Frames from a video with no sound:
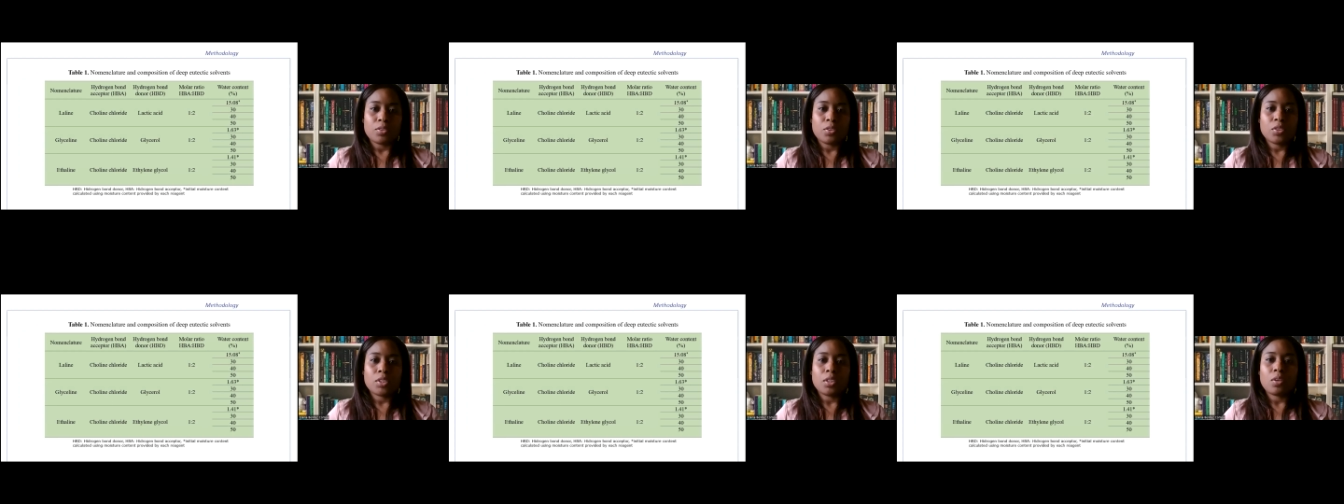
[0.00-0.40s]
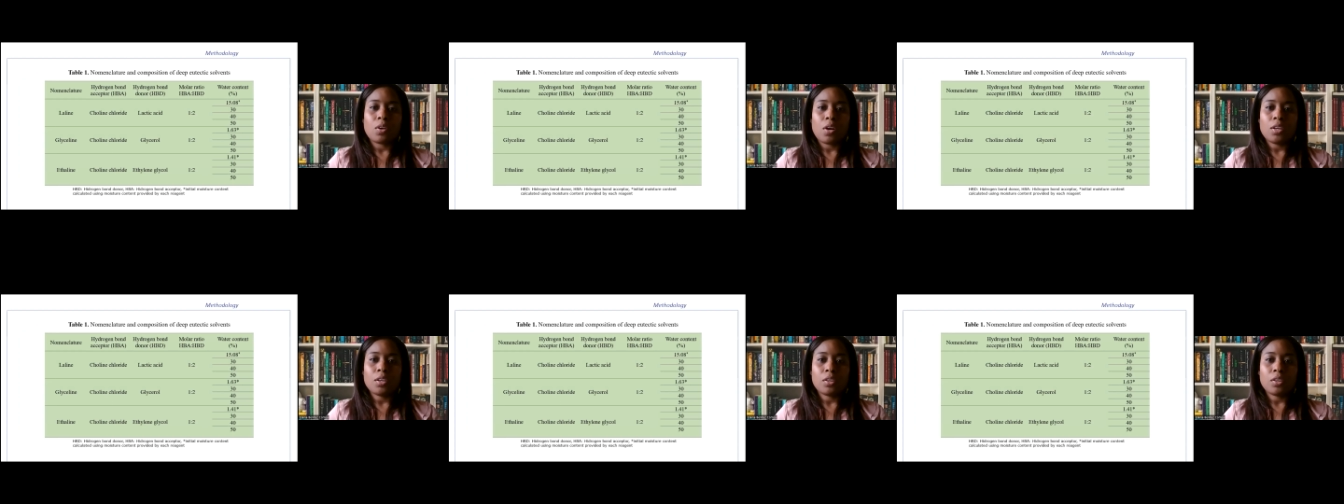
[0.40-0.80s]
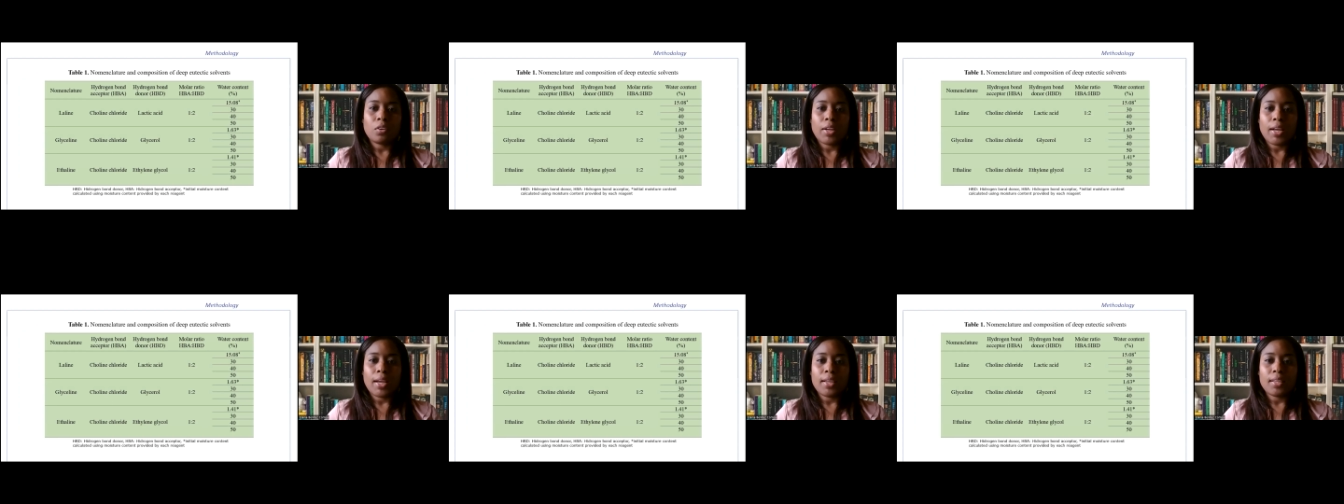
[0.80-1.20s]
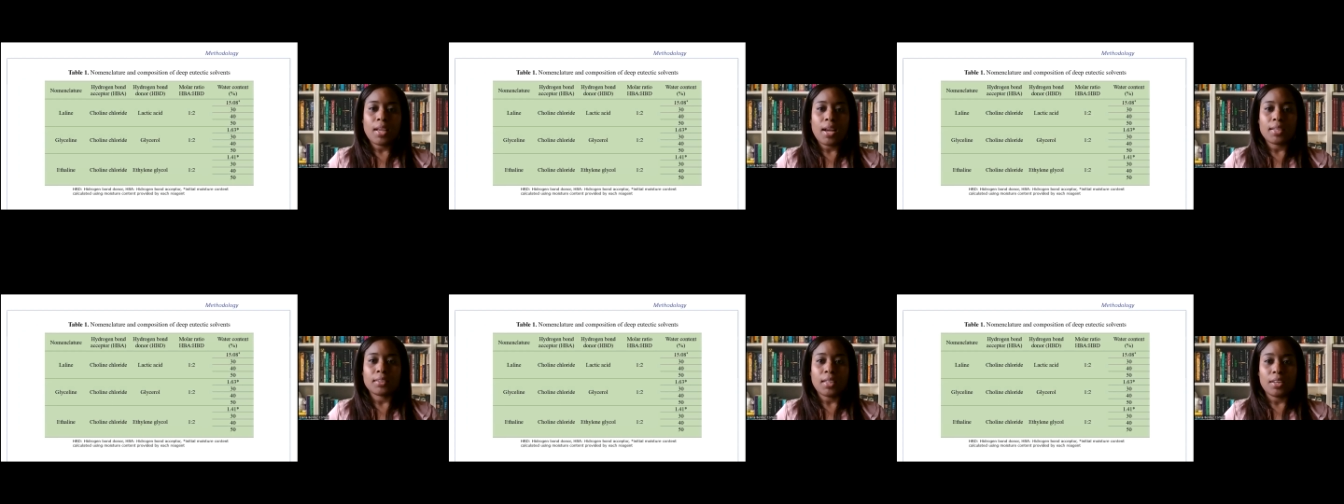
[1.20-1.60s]
using choline
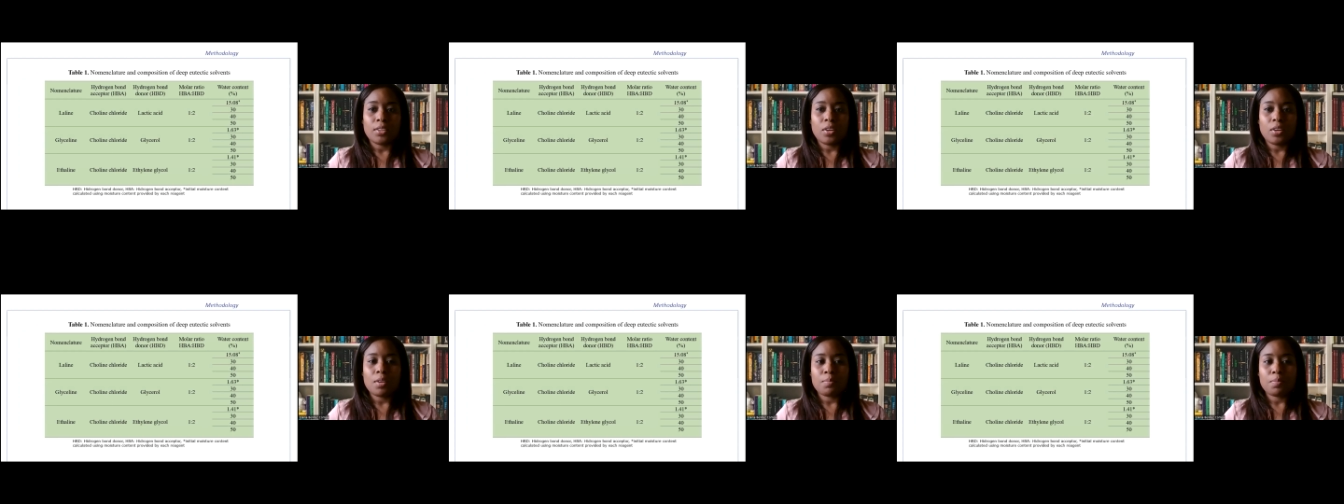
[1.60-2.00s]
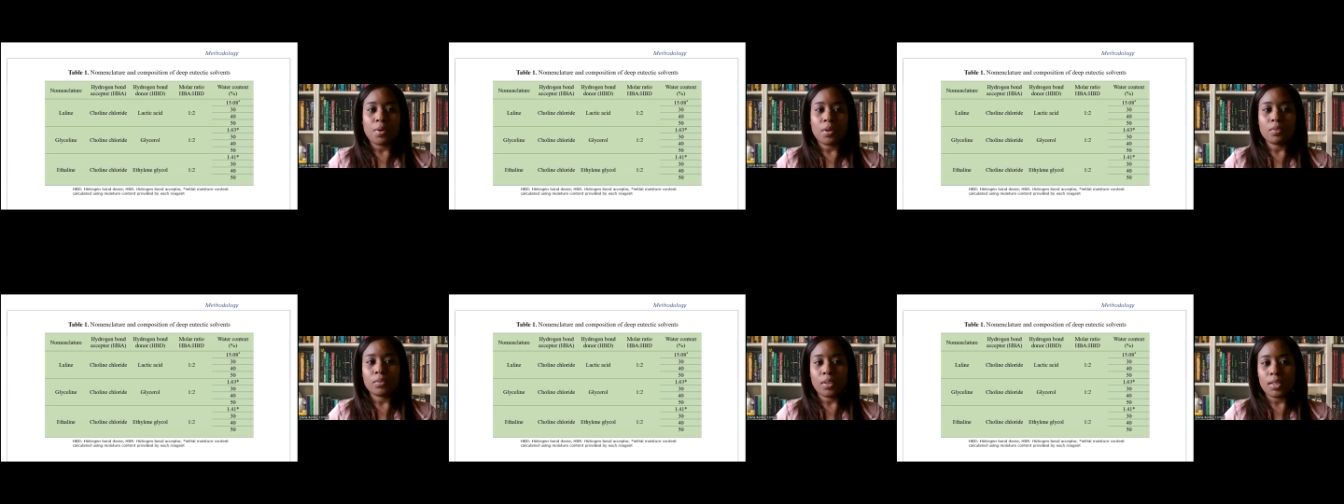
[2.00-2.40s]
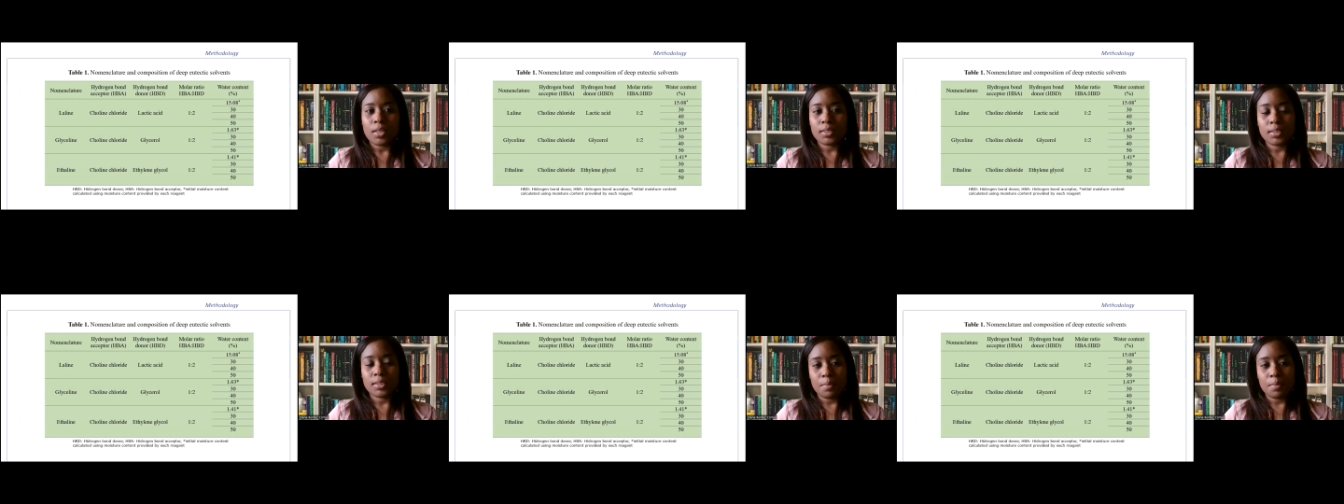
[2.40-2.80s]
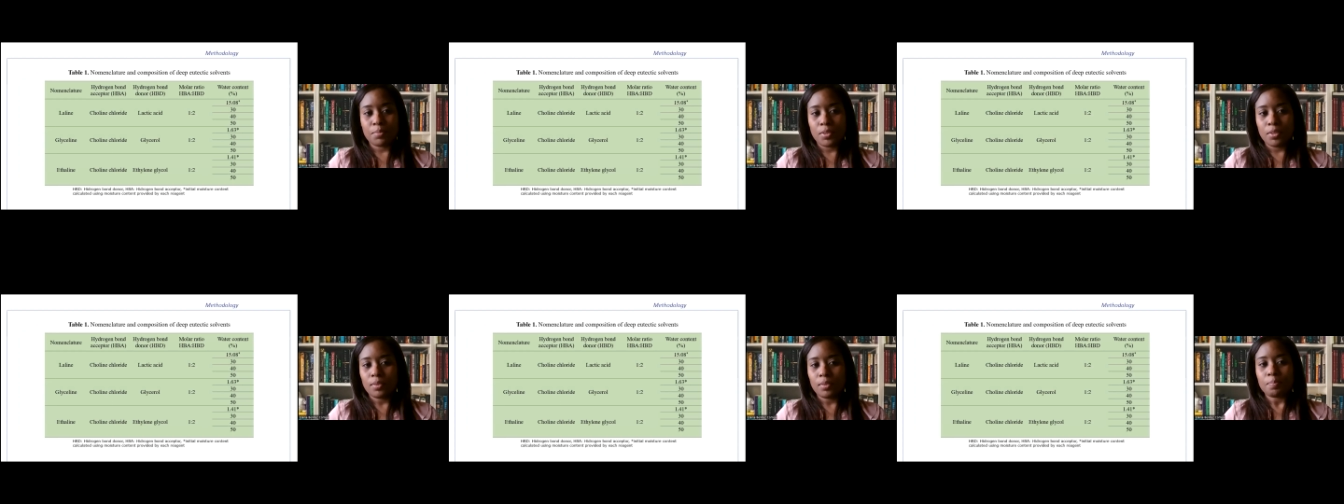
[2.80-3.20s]
chloride as hydrogen bond
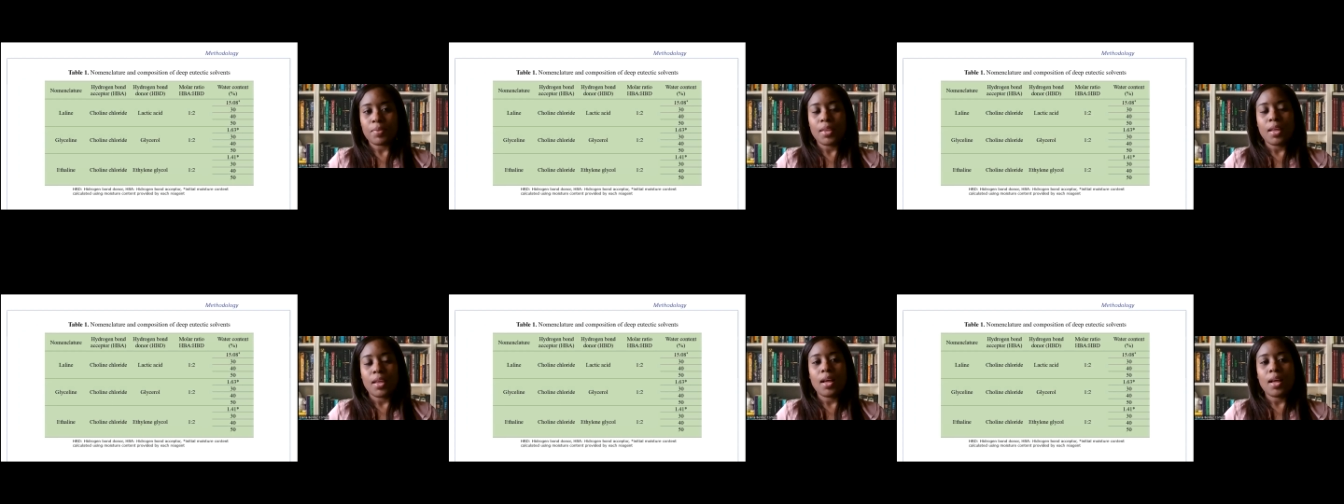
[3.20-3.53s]
acceptor